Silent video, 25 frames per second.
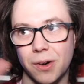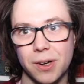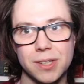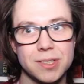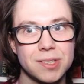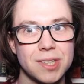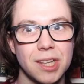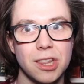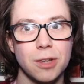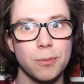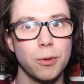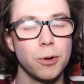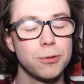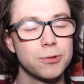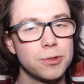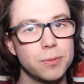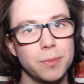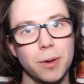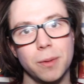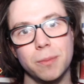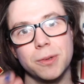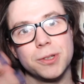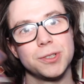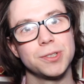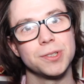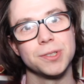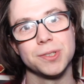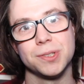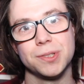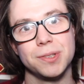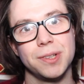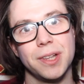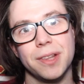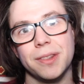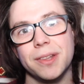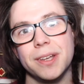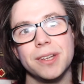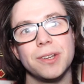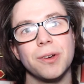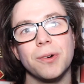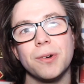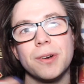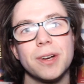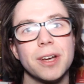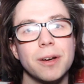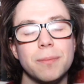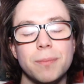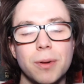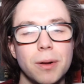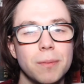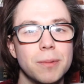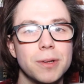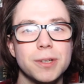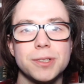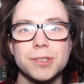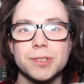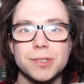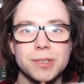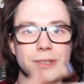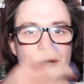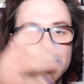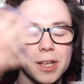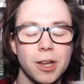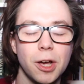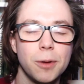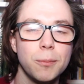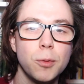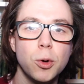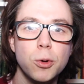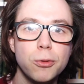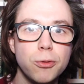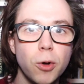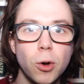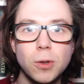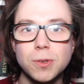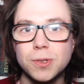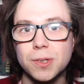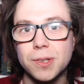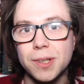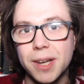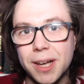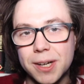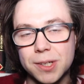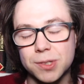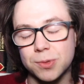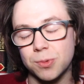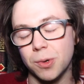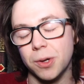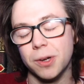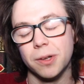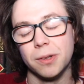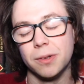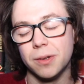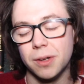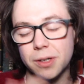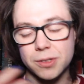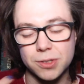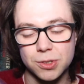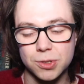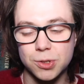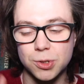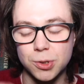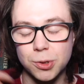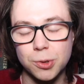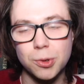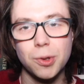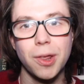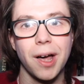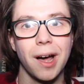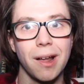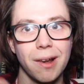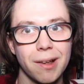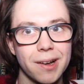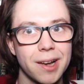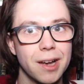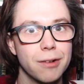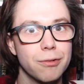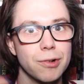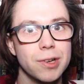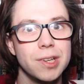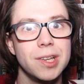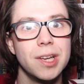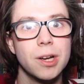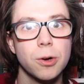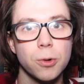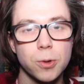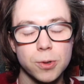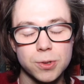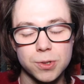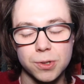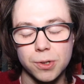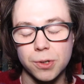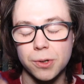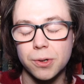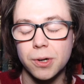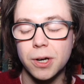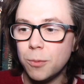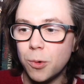I send them off to publishers and then they don't get published, and then I move on to the next one, and I just do that like every year or two.